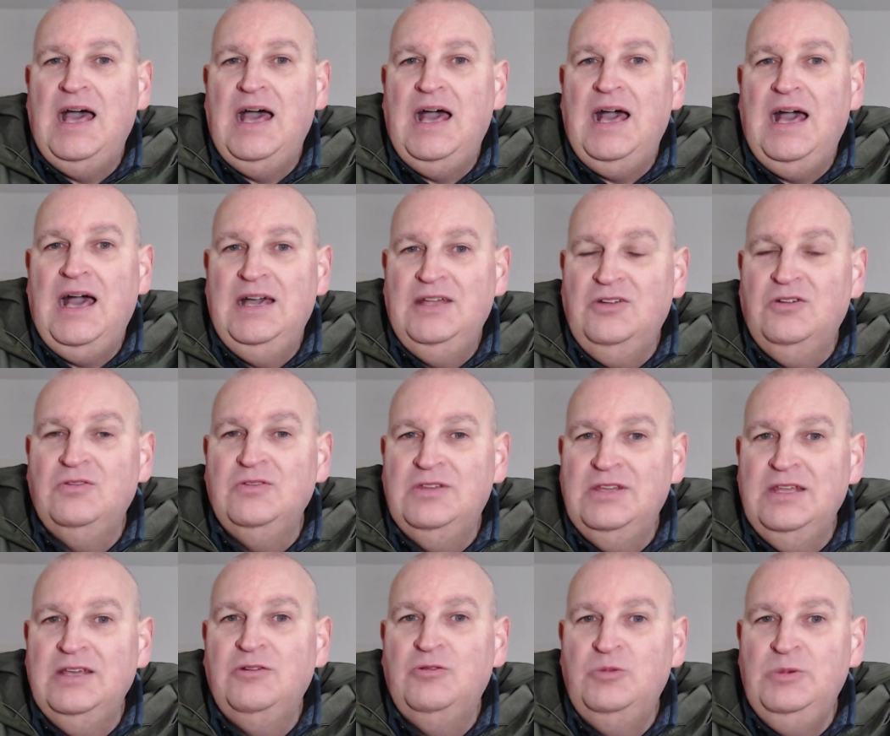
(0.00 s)
I don't
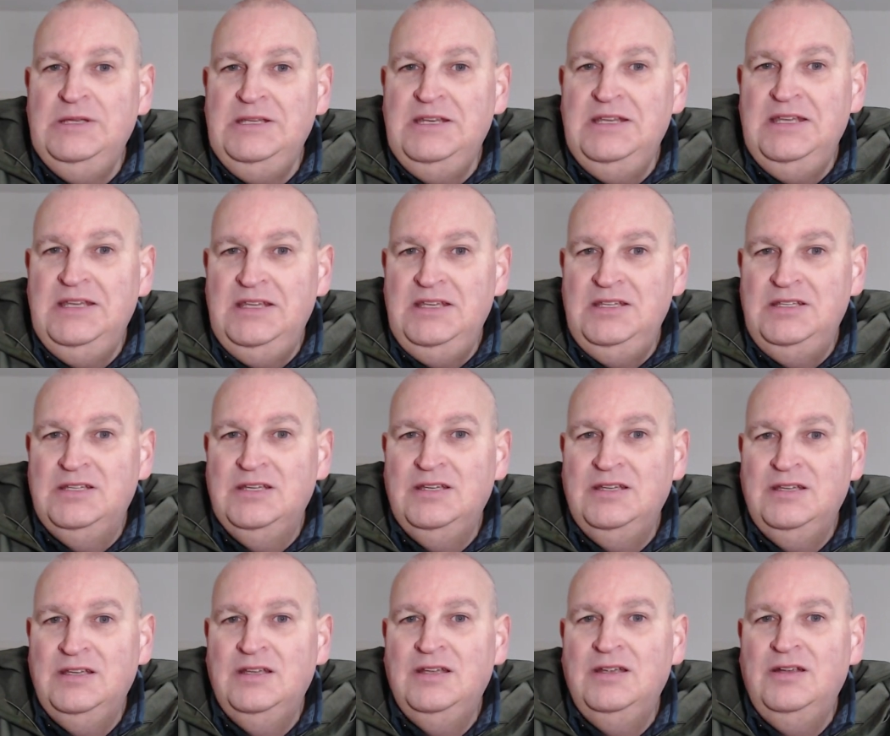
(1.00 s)
think we need
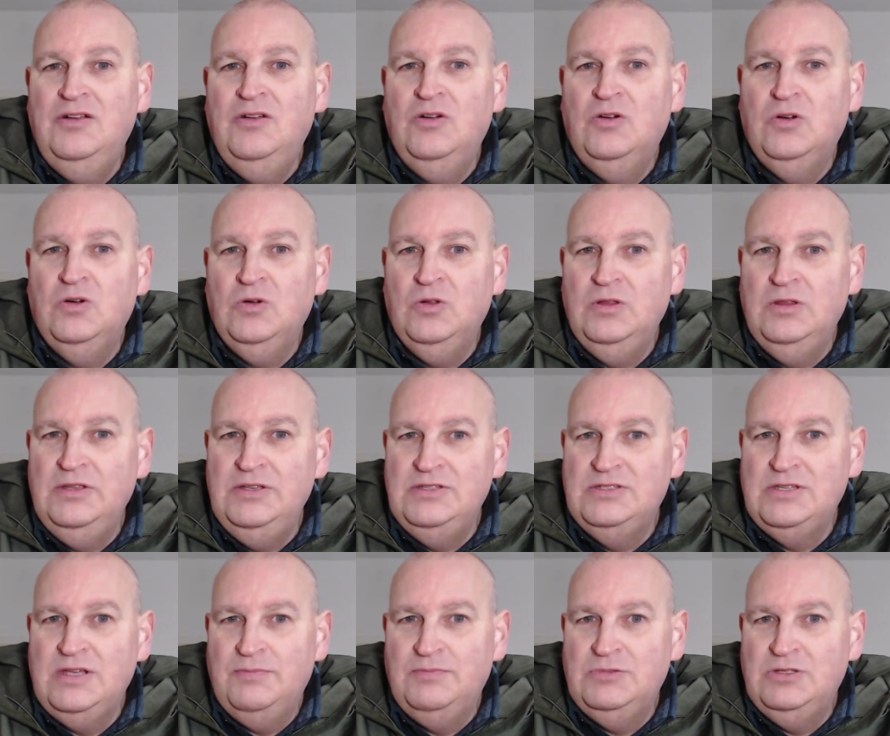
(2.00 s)
all
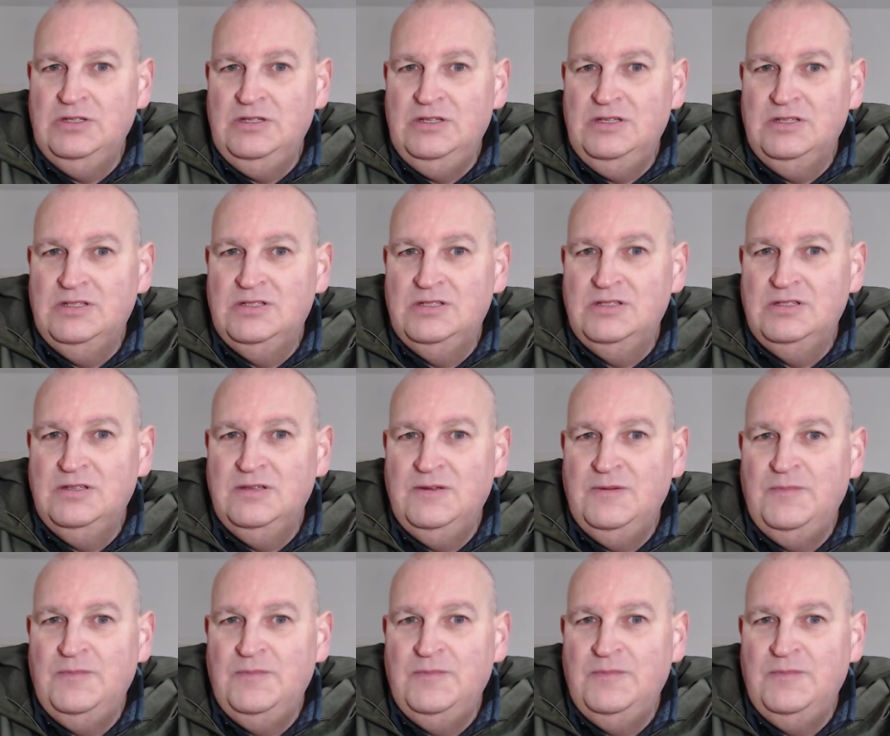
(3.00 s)
these updates.